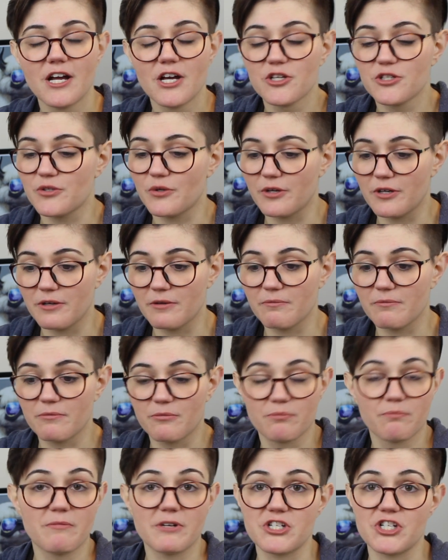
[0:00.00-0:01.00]

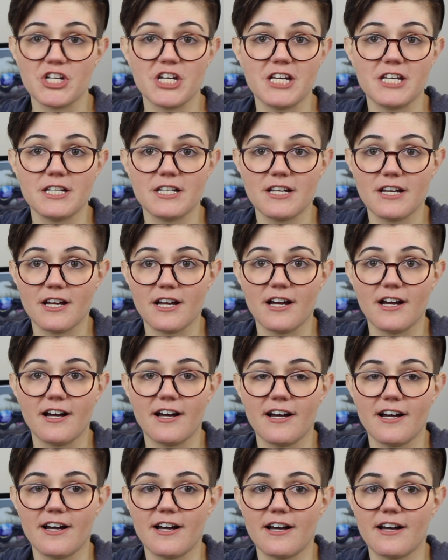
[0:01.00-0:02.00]
sewing machine
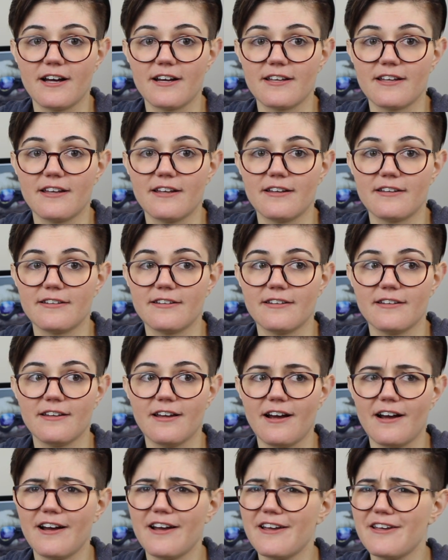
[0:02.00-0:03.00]
and
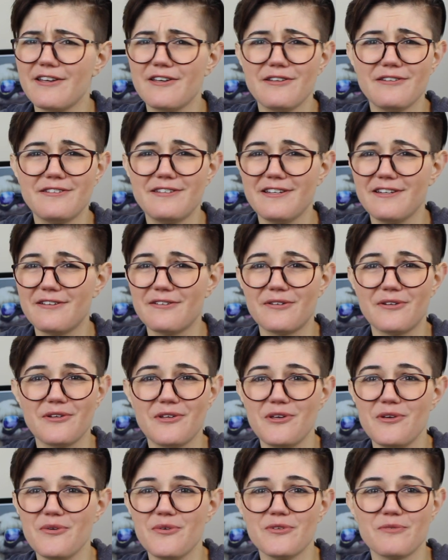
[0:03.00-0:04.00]
I didn't
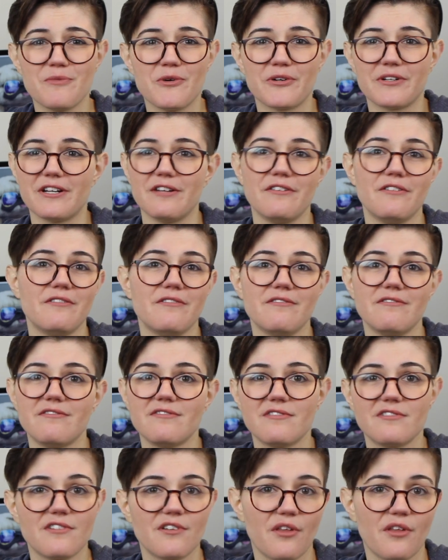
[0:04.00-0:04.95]
use more than